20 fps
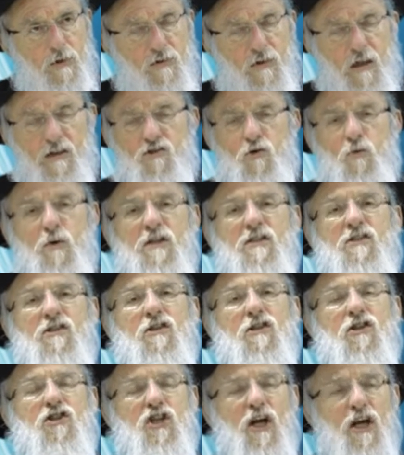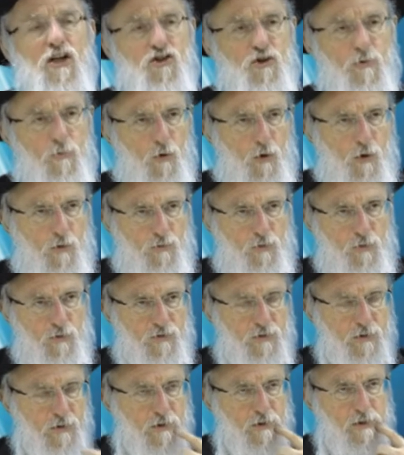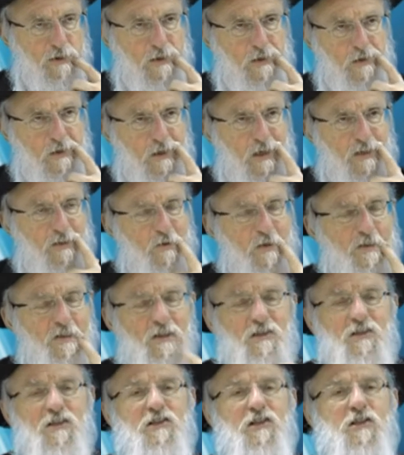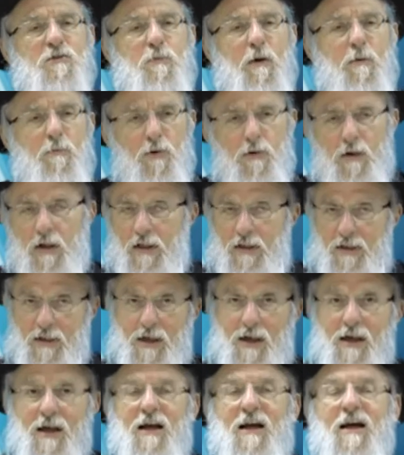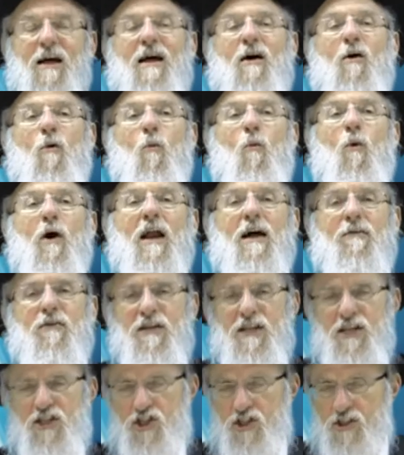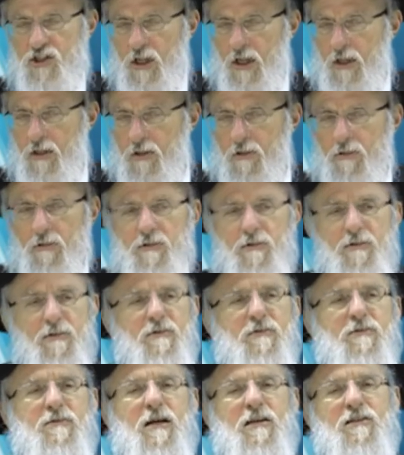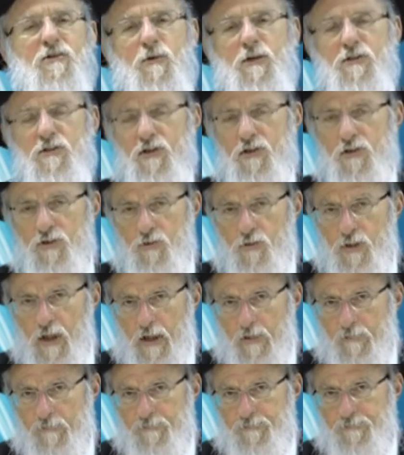Not so easy to change your moral rules not so easy to suspend morality. Whatever Nietzsche said, it's not so easy to do that.